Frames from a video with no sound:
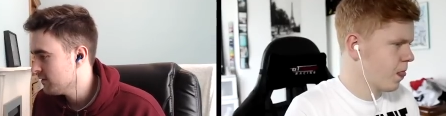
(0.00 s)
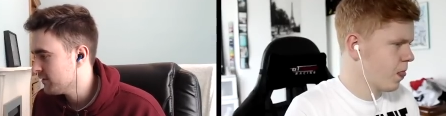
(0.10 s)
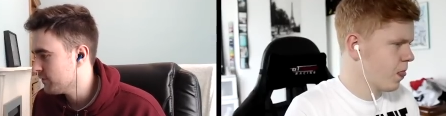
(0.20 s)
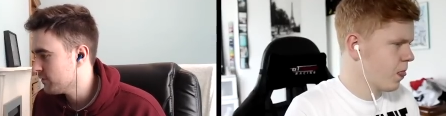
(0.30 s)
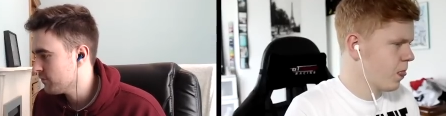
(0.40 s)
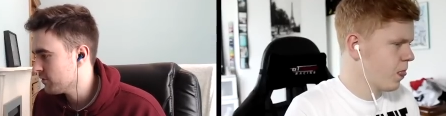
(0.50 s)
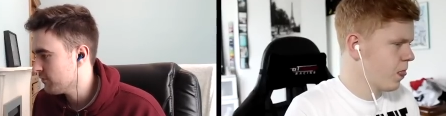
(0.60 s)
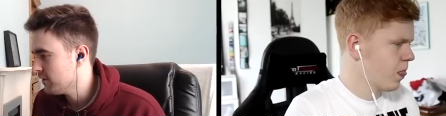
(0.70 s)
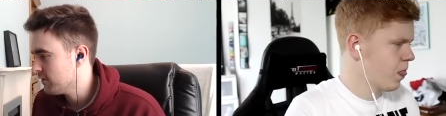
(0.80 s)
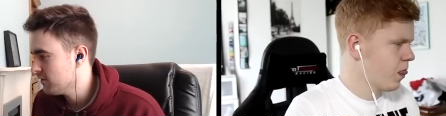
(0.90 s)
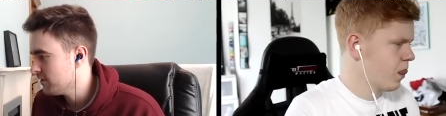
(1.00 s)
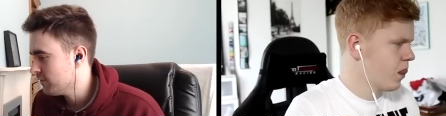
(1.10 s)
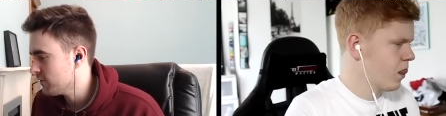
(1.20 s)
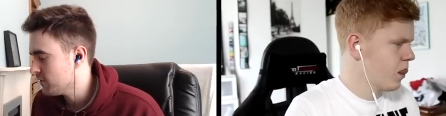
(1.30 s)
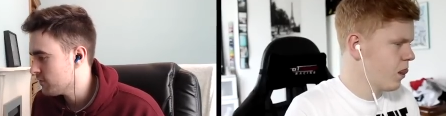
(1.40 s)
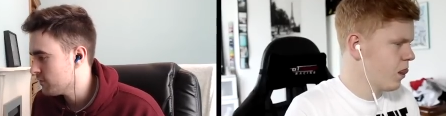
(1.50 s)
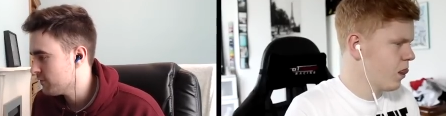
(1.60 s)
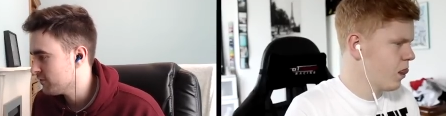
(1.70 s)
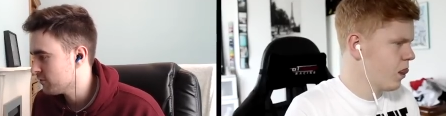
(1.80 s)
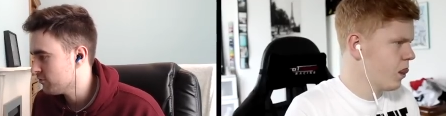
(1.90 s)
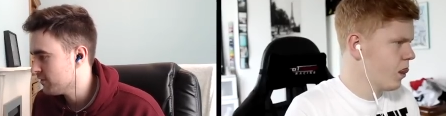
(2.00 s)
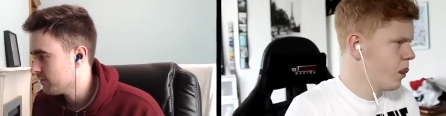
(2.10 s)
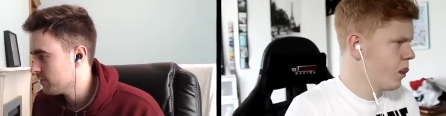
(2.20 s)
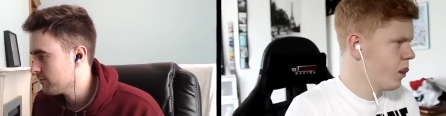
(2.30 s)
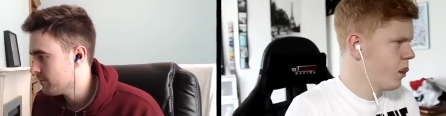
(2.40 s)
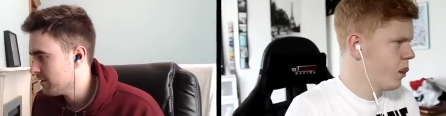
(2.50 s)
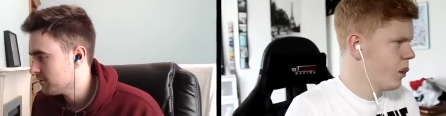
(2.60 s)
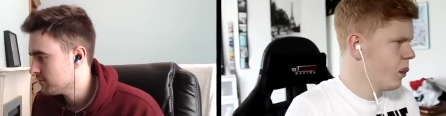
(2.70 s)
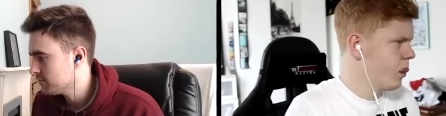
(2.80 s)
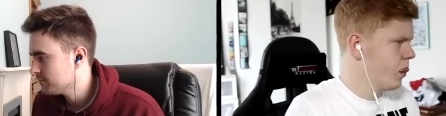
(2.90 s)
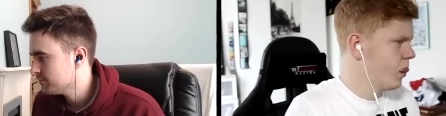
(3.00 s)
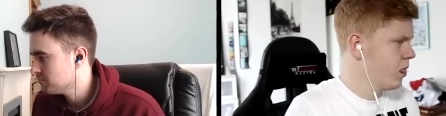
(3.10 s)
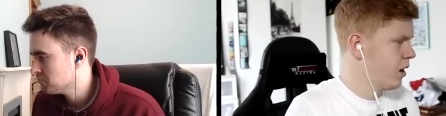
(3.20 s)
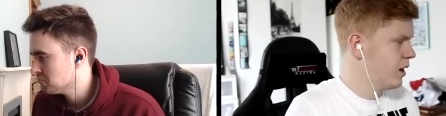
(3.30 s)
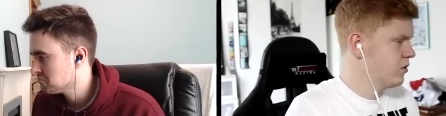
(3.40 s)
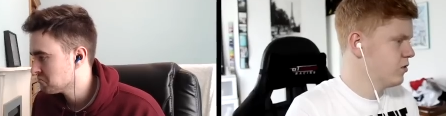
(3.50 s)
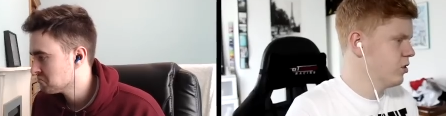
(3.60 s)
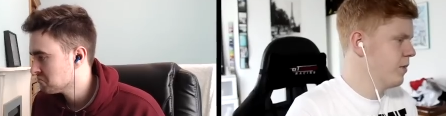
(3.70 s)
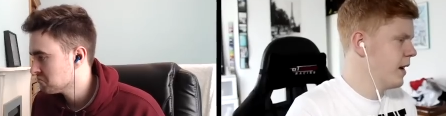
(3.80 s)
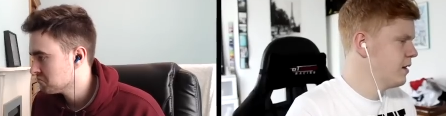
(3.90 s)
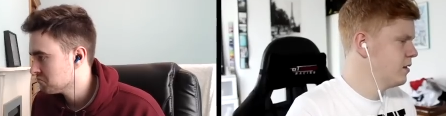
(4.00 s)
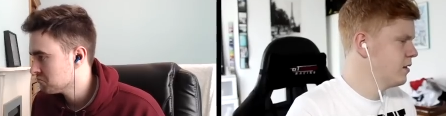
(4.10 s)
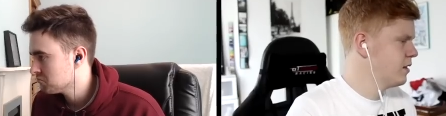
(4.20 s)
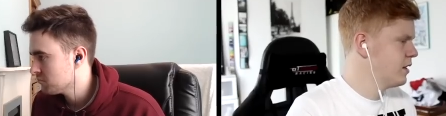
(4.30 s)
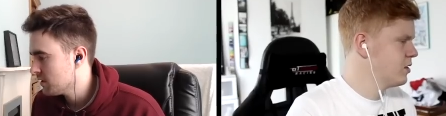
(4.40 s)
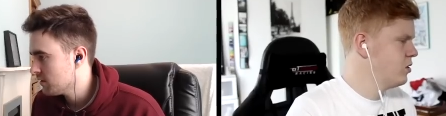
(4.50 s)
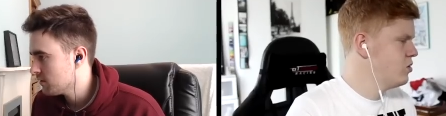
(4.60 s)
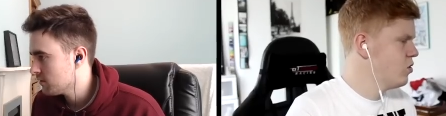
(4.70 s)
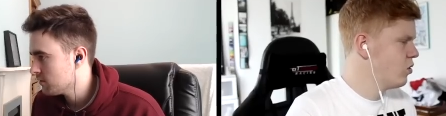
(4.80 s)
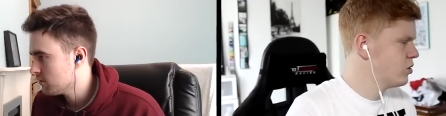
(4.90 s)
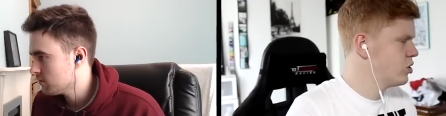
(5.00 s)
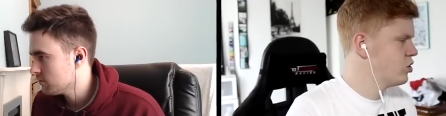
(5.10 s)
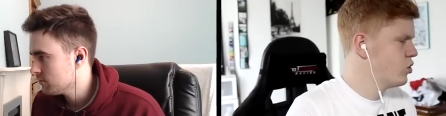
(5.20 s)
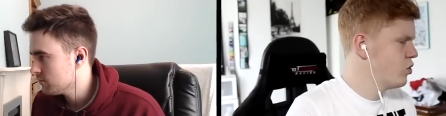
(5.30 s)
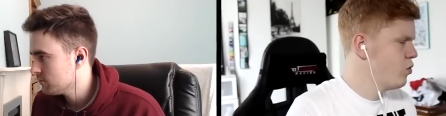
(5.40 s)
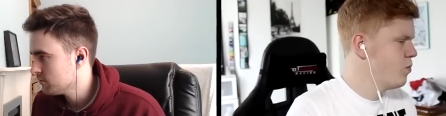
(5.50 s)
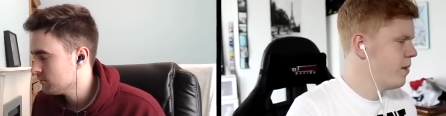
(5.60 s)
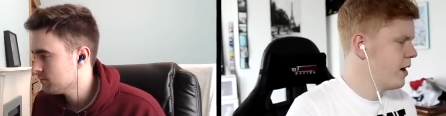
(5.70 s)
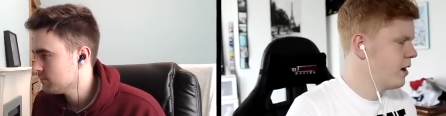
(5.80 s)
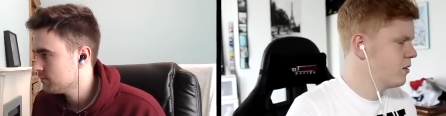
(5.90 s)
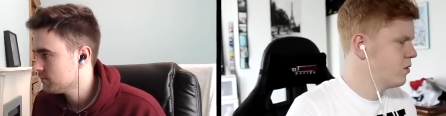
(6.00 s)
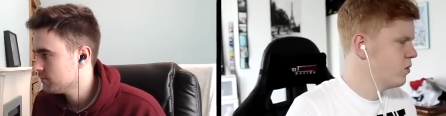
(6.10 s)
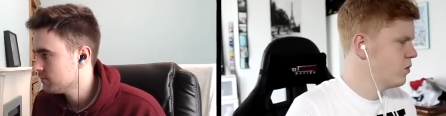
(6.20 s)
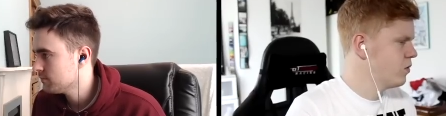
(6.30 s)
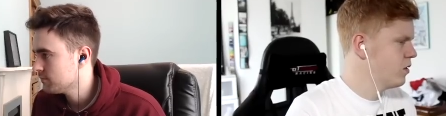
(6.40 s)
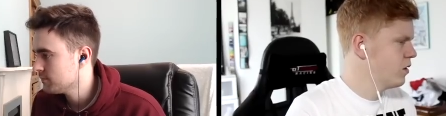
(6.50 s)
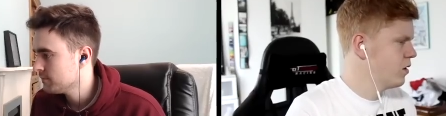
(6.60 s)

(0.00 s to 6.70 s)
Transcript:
Speaker 1: 74 defending, 74 physical, 74 passing.
Speaker 2: That's not too bad. It's not too bad at all.